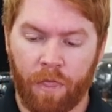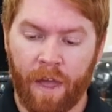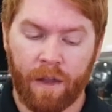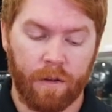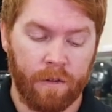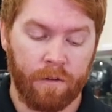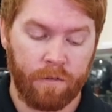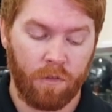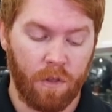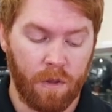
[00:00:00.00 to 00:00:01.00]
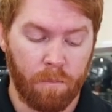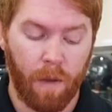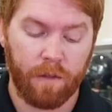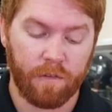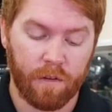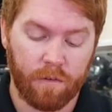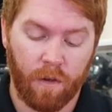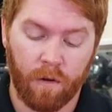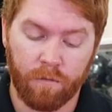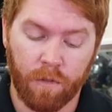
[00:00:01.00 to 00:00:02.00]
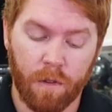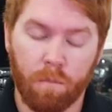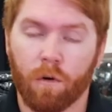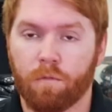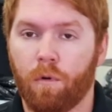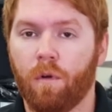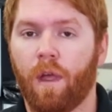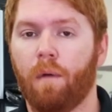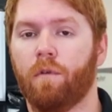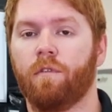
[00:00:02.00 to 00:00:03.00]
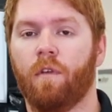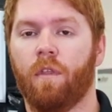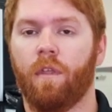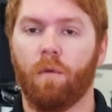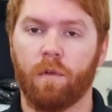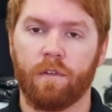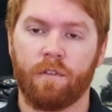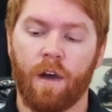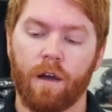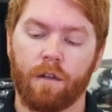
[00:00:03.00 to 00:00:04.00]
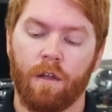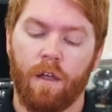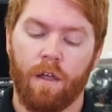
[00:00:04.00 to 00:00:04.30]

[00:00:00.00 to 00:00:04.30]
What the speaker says: that is the basics of the push-pull cables that we stock,